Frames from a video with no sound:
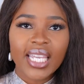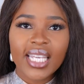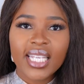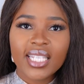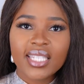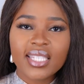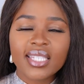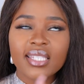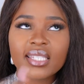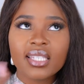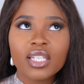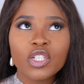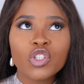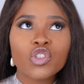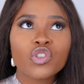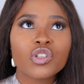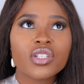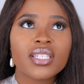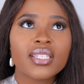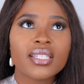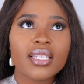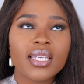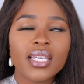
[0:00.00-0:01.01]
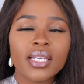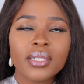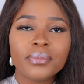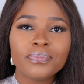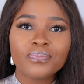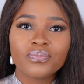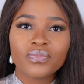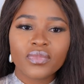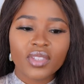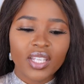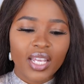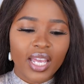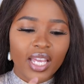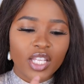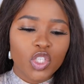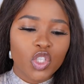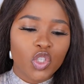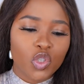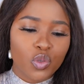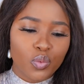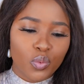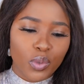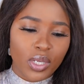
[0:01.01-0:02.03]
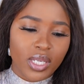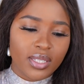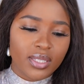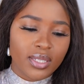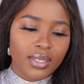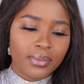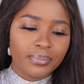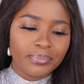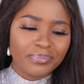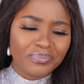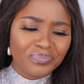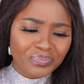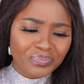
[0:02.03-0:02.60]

It's citrusy and sweet.